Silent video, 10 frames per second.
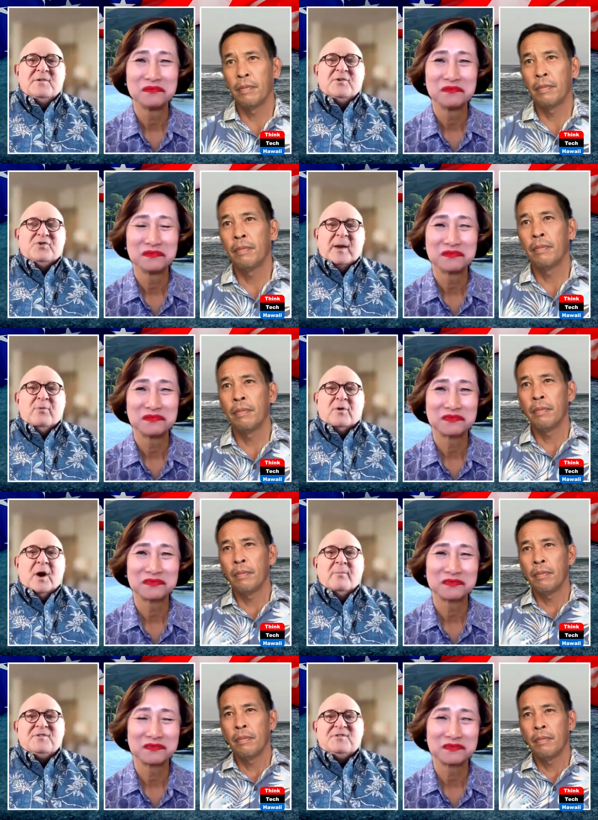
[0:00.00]
Speaker 1: in the Chamber of
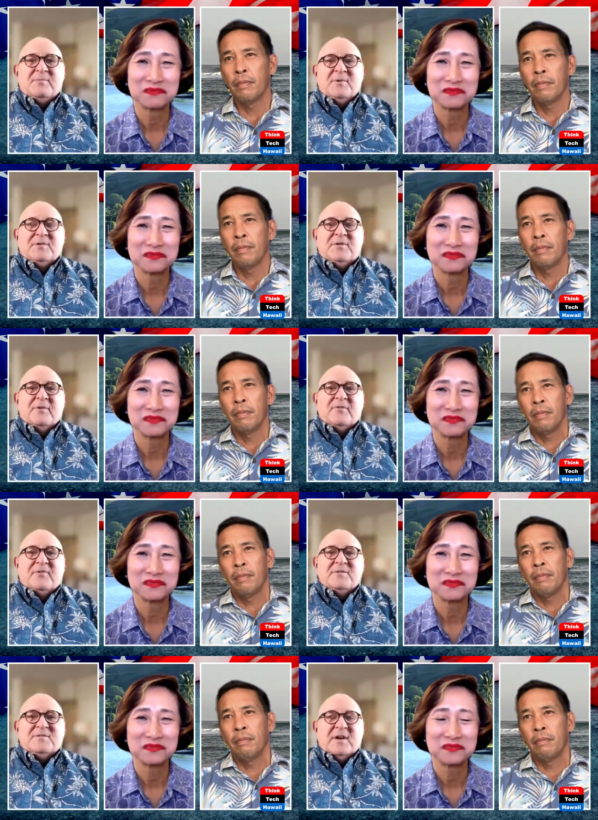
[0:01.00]
Commerce Military
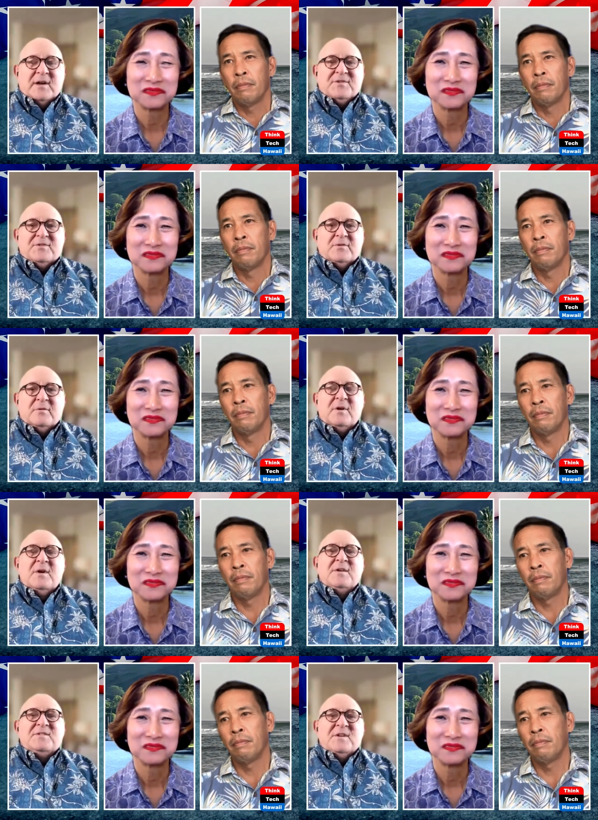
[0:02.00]
Affairs Council
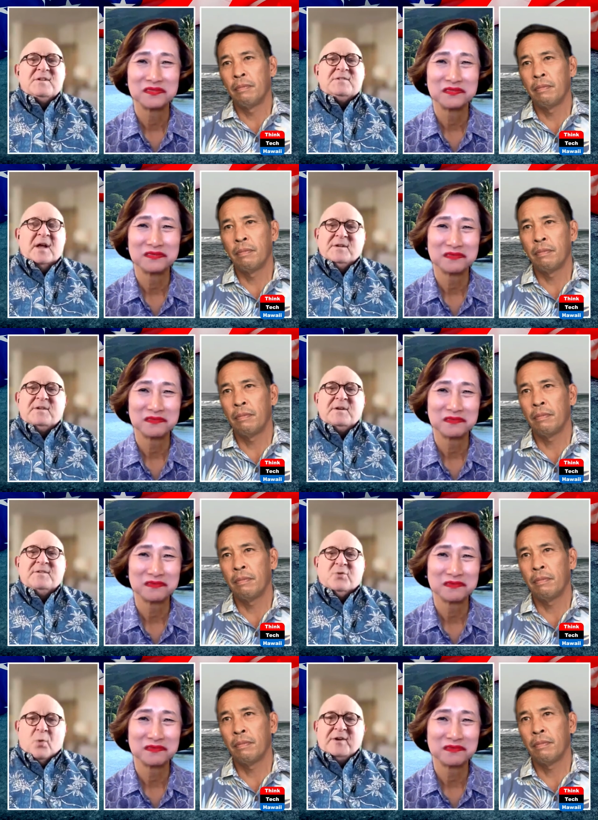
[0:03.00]
since
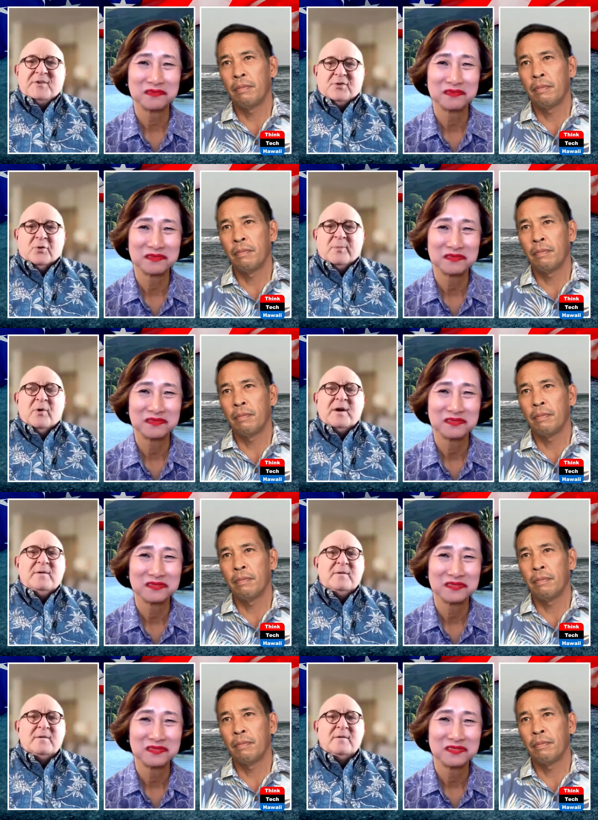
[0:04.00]
1922. Am I
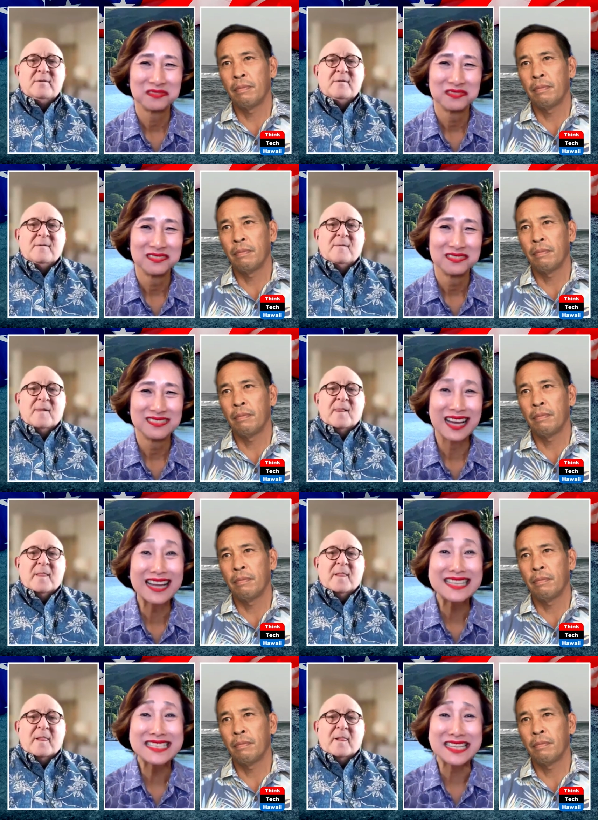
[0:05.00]
right?
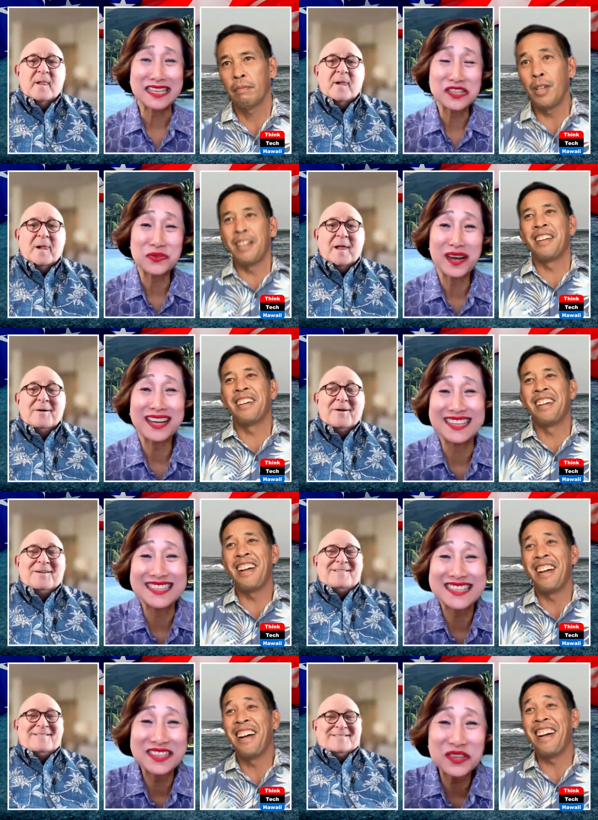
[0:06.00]

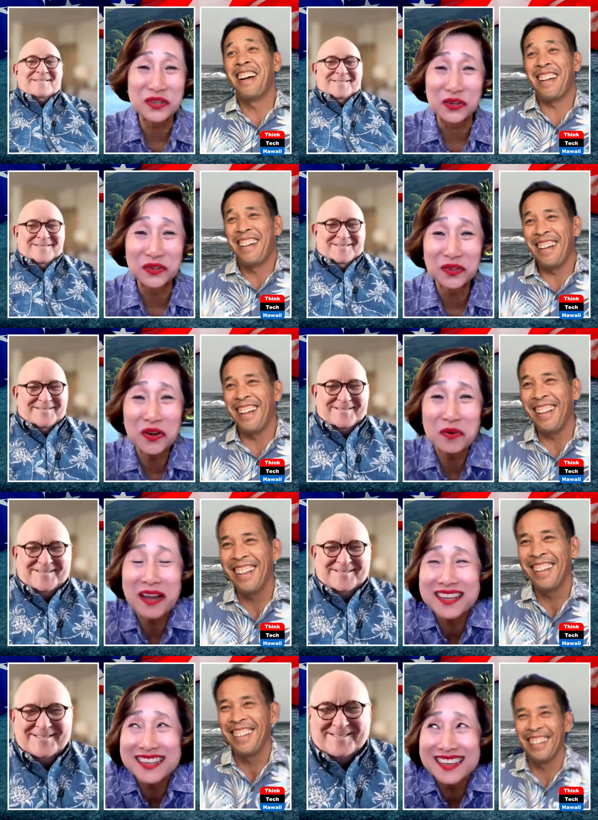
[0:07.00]
Speaker 2: 1922.
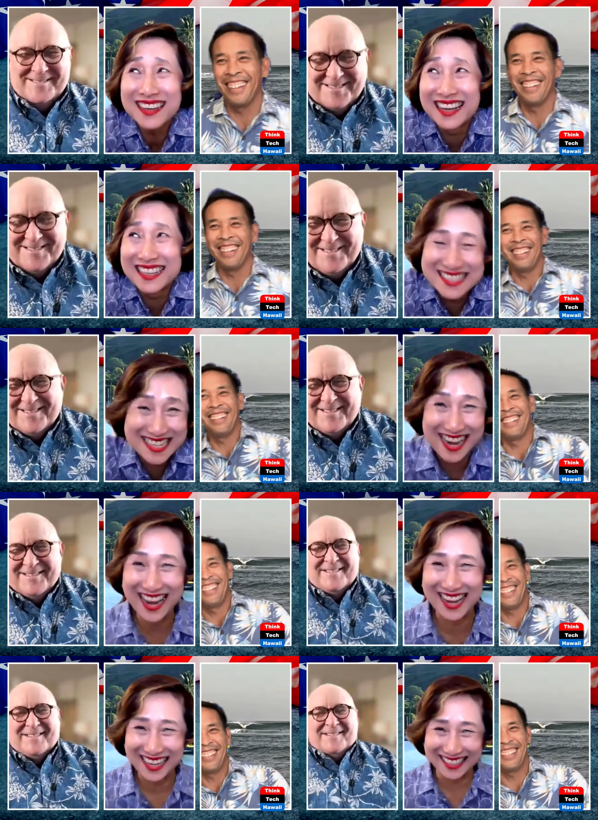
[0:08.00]
oh my God,
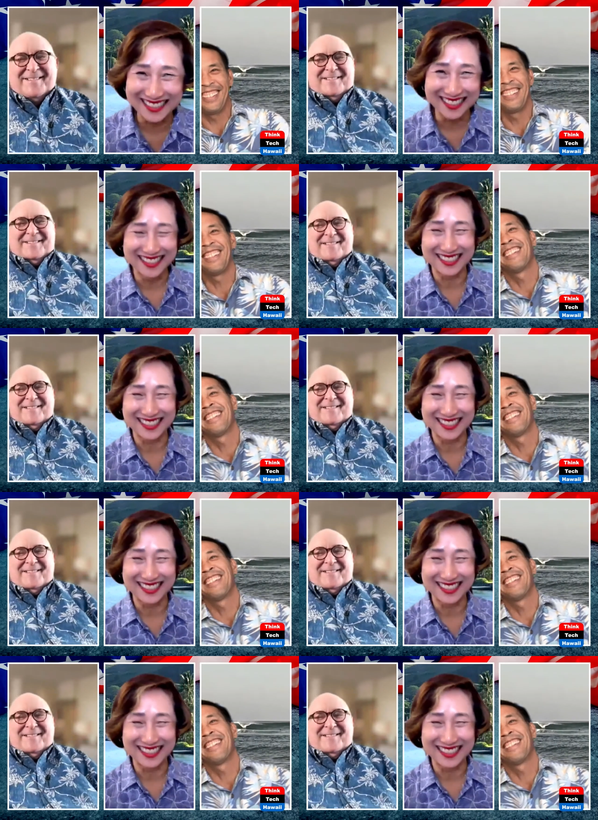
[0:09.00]
Jay.